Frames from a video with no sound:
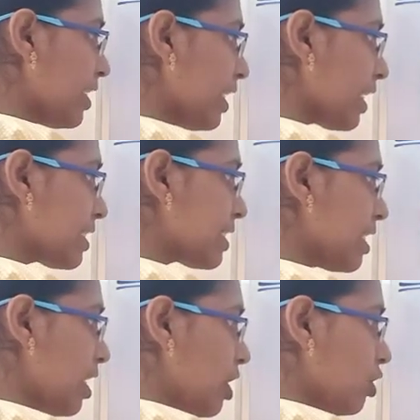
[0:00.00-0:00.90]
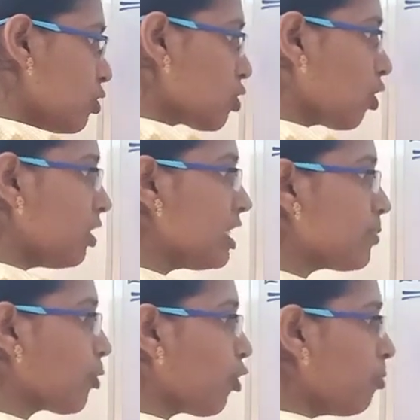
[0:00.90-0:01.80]
by x to solve
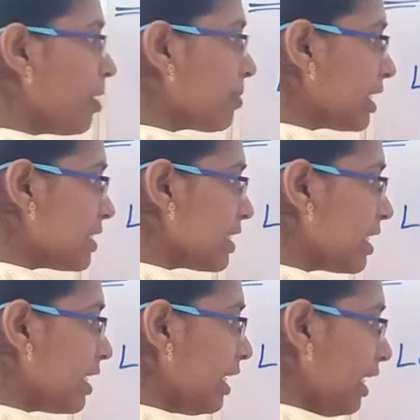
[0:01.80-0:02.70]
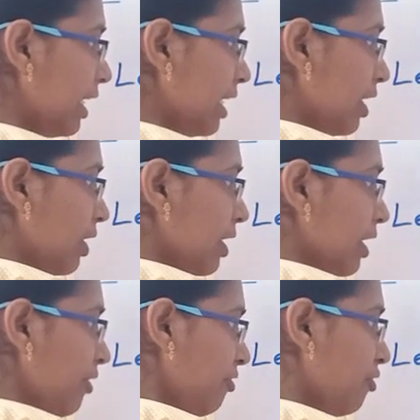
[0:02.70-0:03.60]
this problem easily.
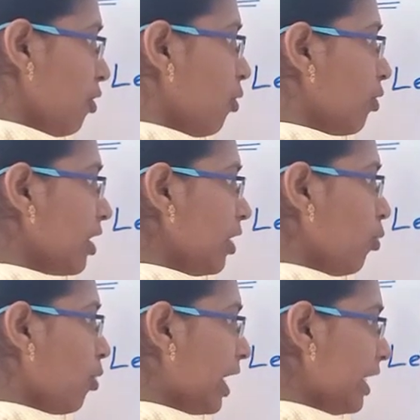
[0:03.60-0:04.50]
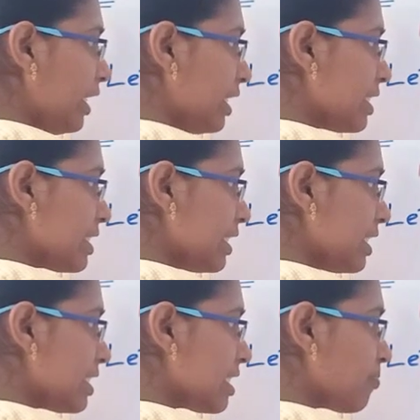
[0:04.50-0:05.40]
If only one digit
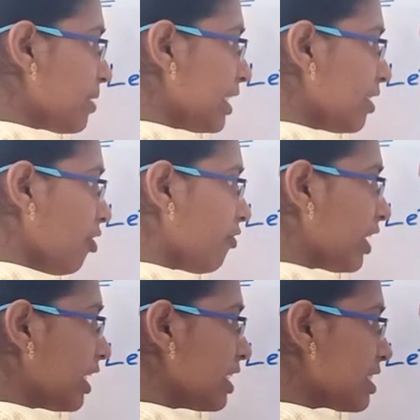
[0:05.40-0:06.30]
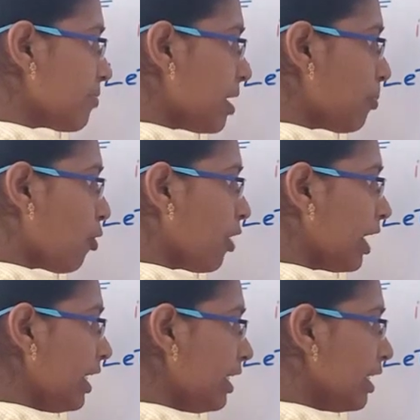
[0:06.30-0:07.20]
is repeating after decimal
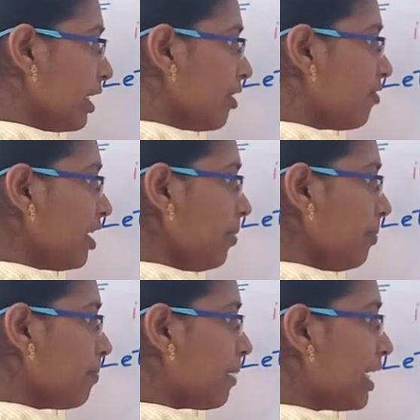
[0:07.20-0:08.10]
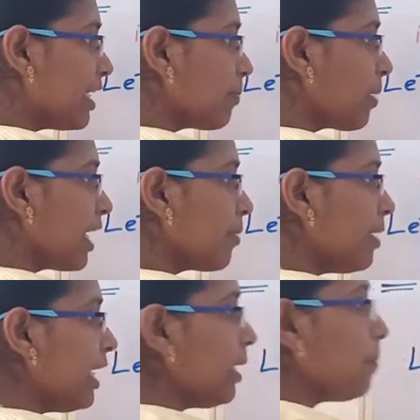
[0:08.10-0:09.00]
point, we multiply by